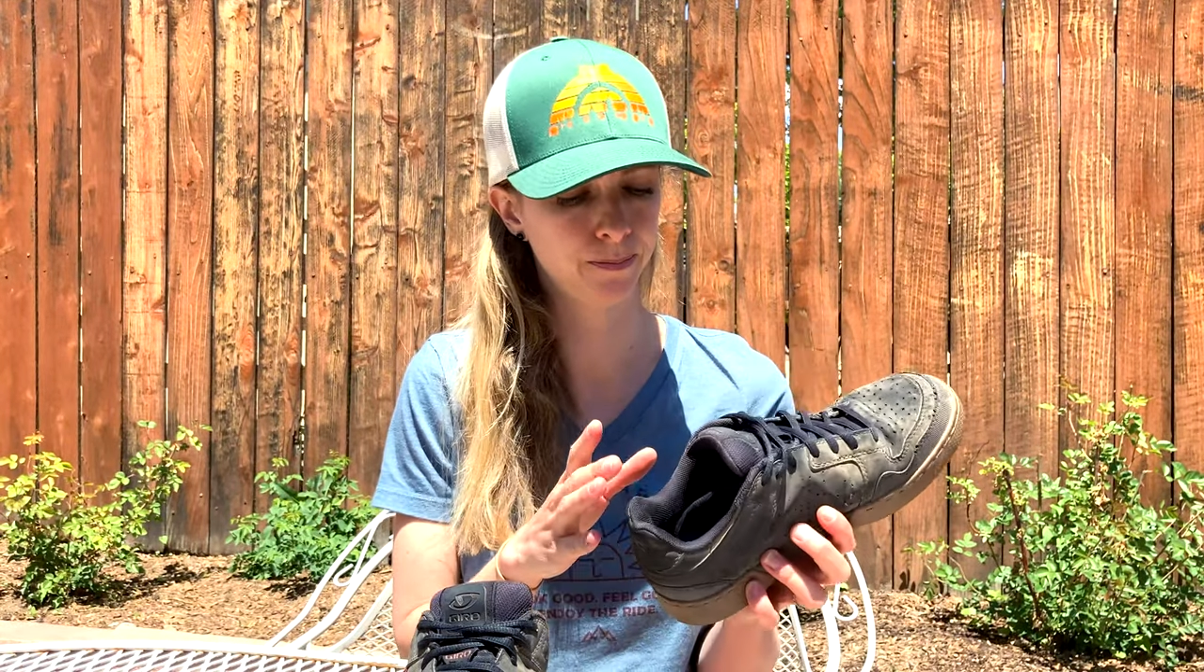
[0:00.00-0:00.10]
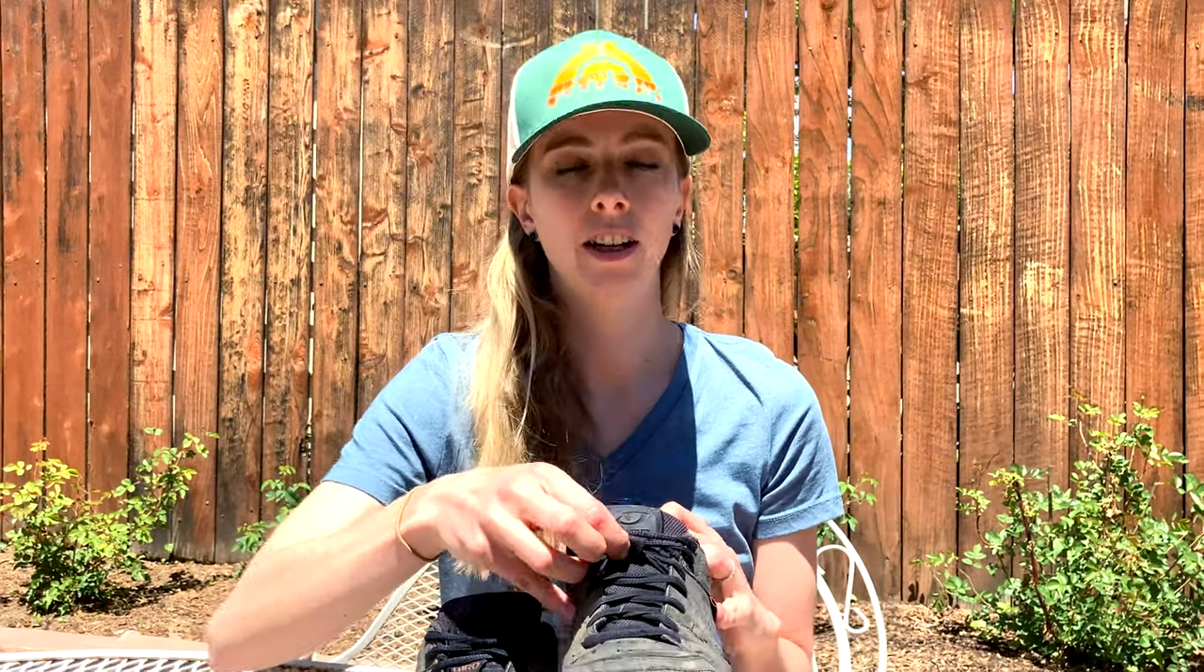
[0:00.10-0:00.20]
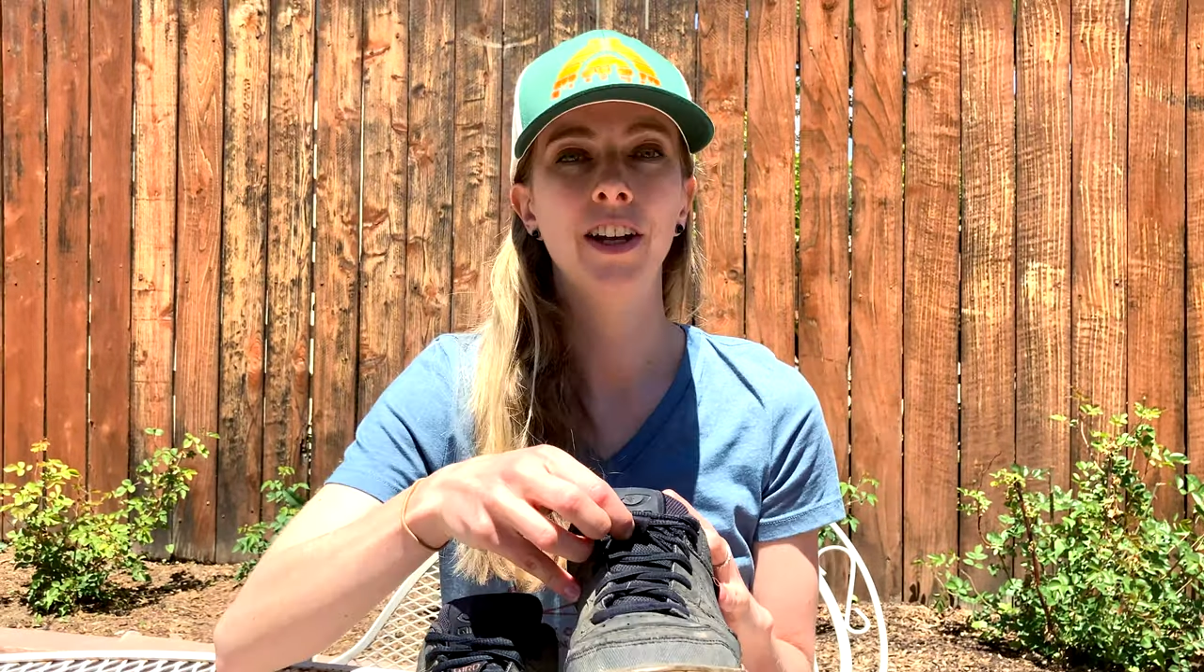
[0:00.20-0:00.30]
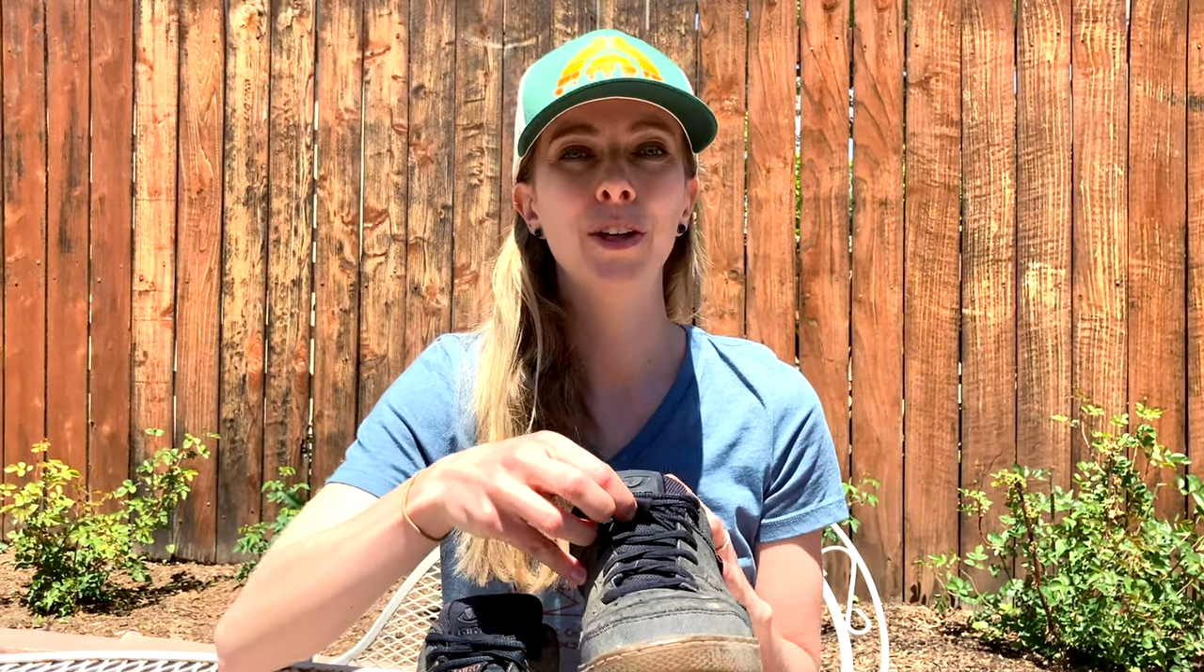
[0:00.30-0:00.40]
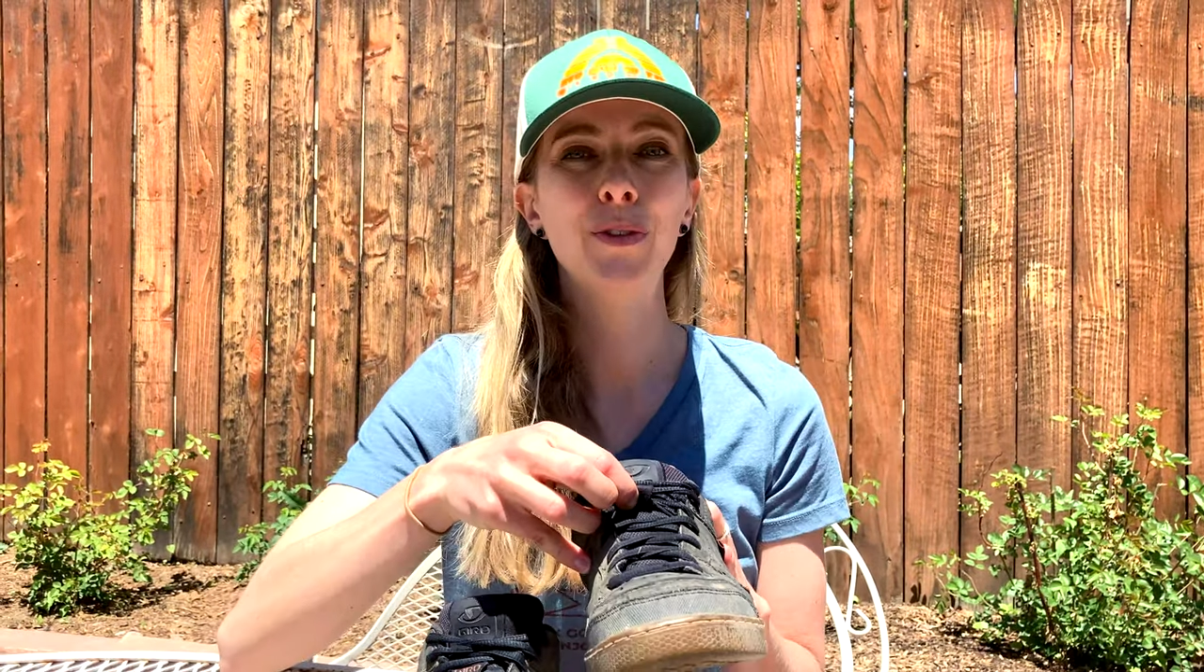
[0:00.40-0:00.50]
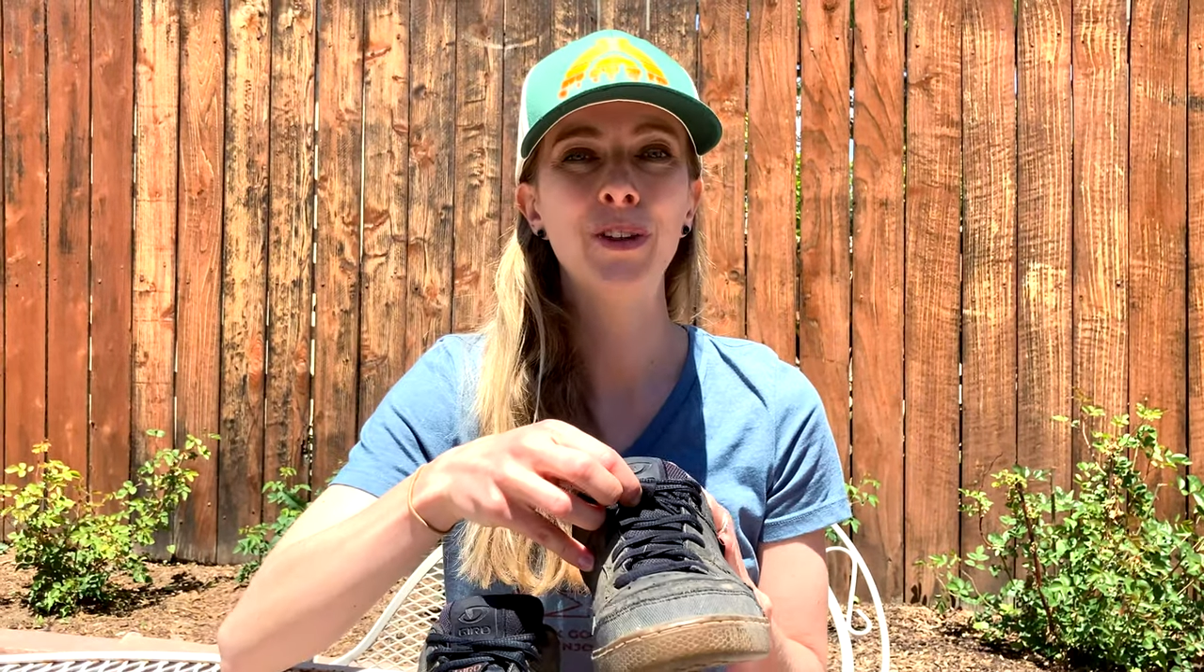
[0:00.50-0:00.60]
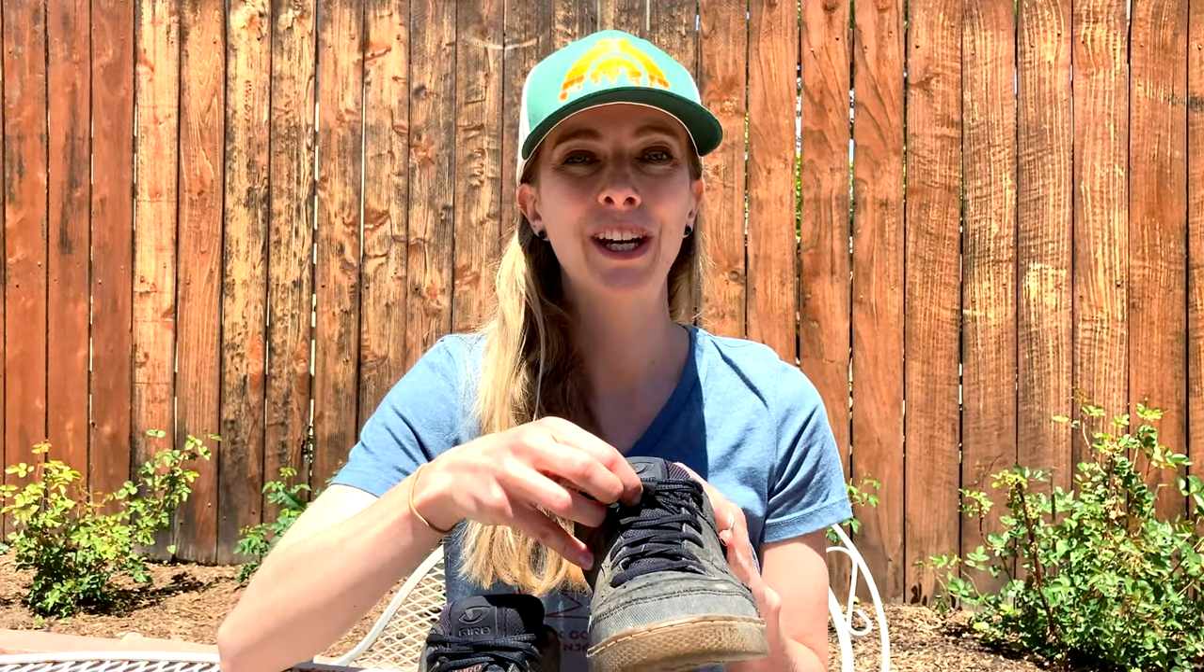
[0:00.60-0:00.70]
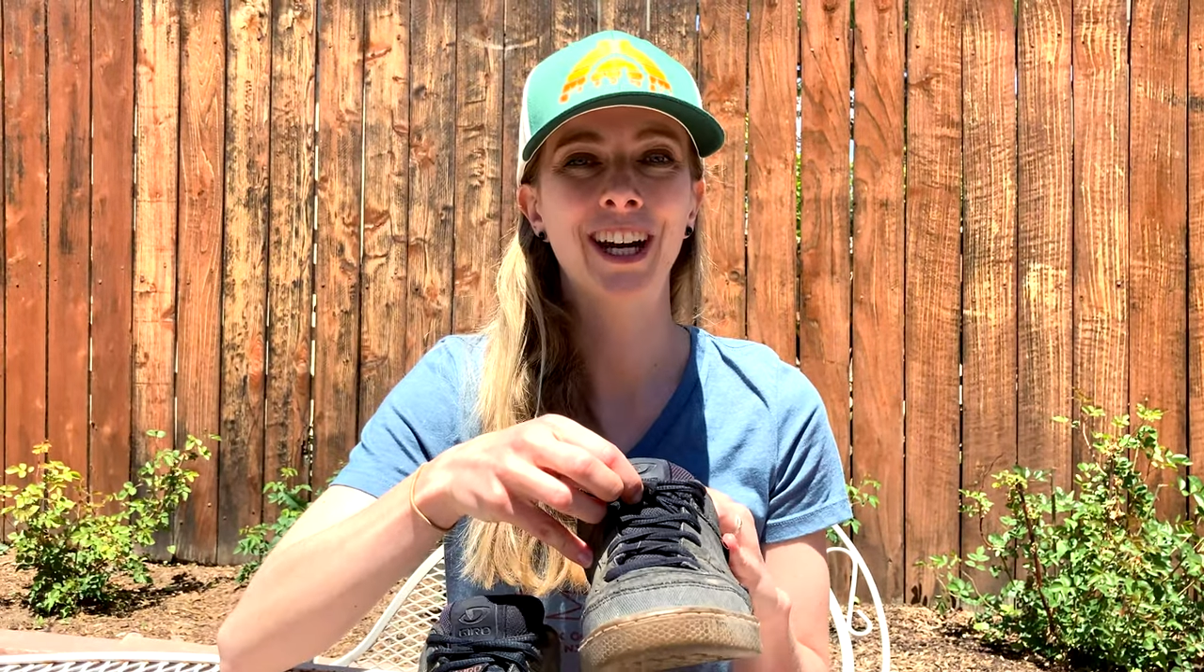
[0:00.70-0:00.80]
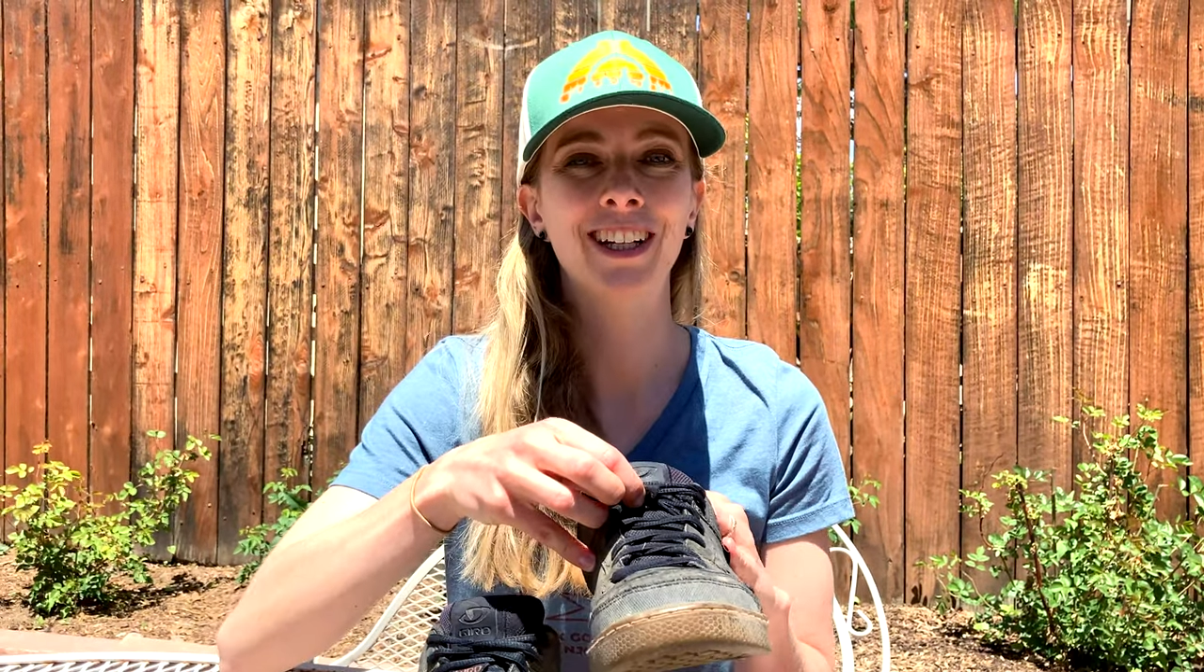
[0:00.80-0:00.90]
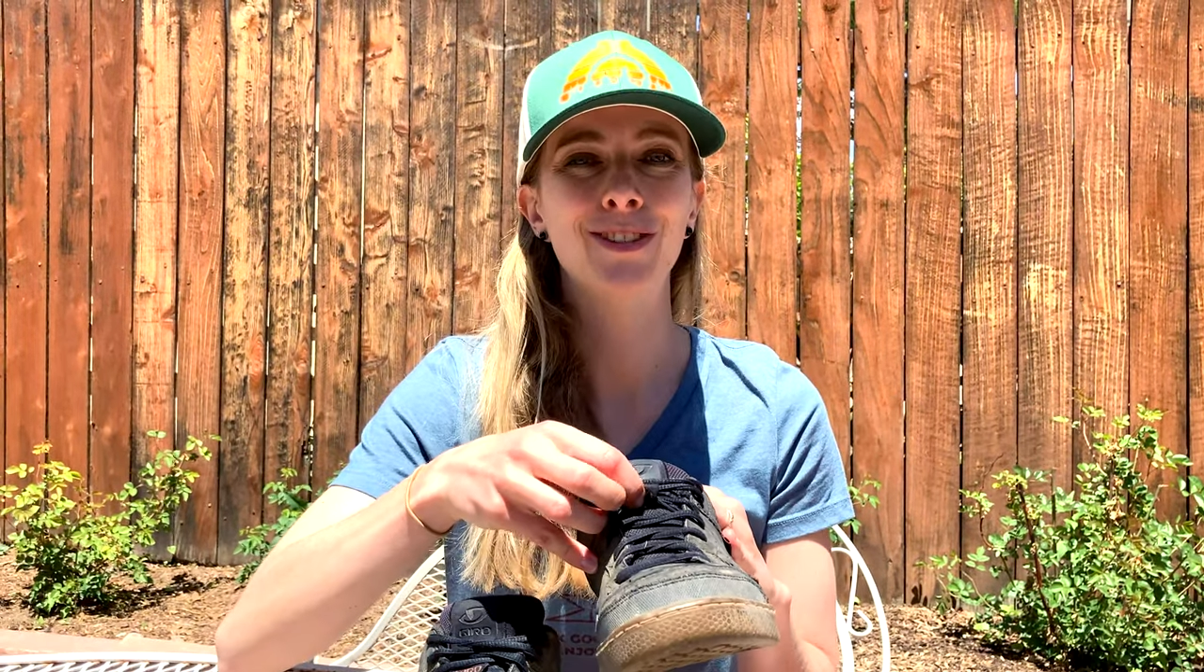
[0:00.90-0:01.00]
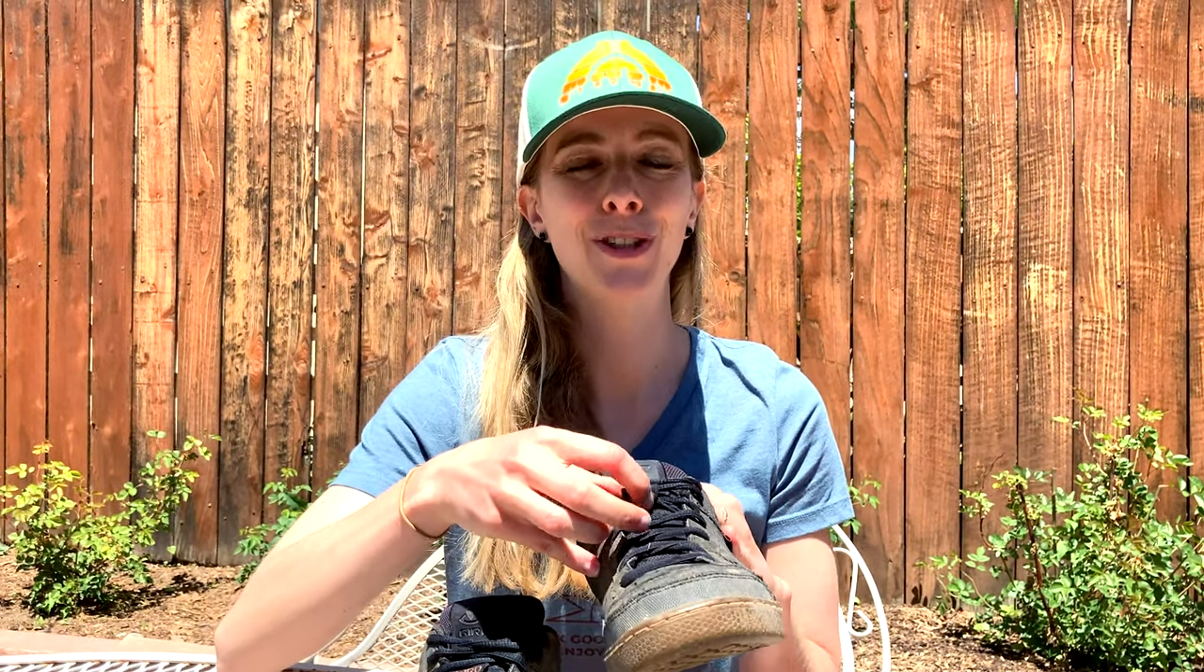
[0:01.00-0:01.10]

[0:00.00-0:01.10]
Another really handy